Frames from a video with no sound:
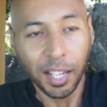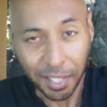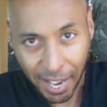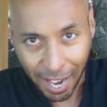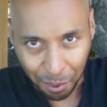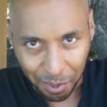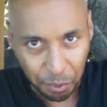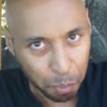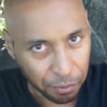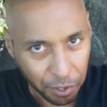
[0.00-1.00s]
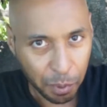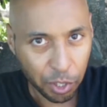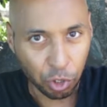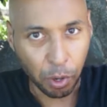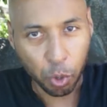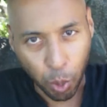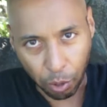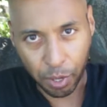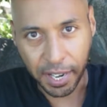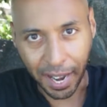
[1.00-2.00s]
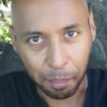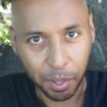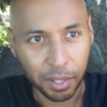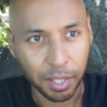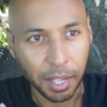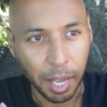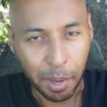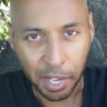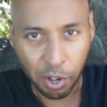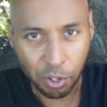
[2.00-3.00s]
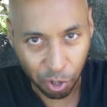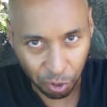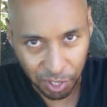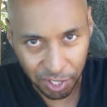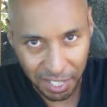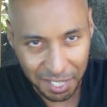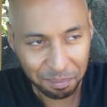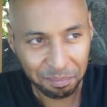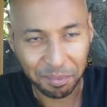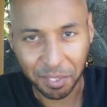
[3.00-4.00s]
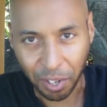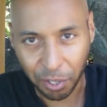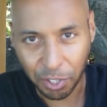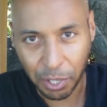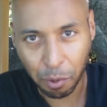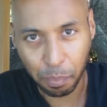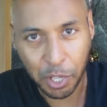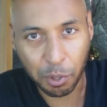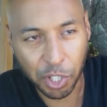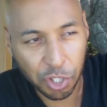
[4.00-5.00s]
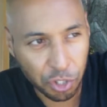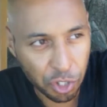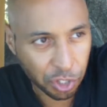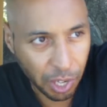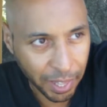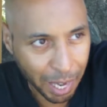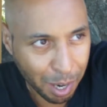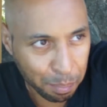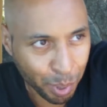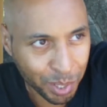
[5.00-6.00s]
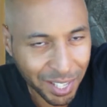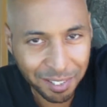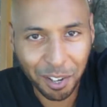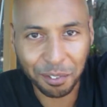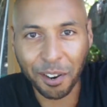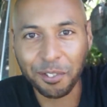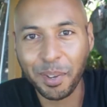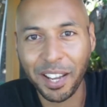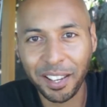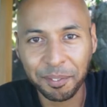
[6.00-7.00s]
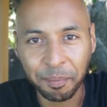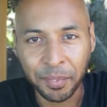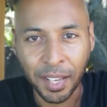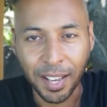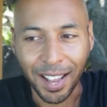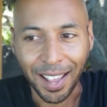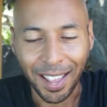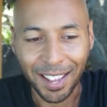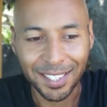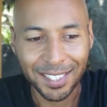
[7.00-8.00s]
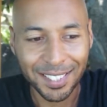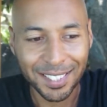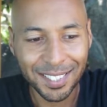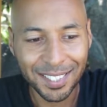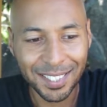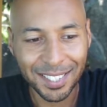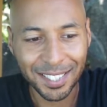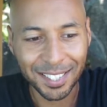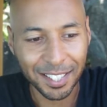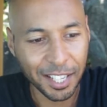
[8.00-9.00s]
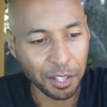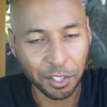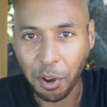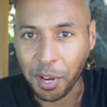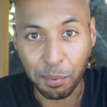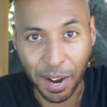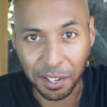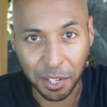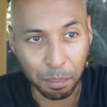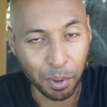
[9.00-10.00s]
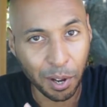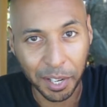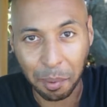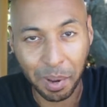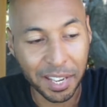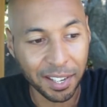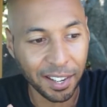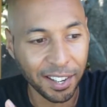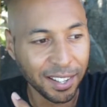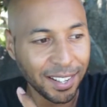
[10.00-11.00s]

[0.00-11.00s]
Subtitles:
Now, if you've been following the story, quick recap. I met a girl called Kristine on the secret beach, just over there where I'm pointing, not far from here. And yeah, totally random, a holiday maker.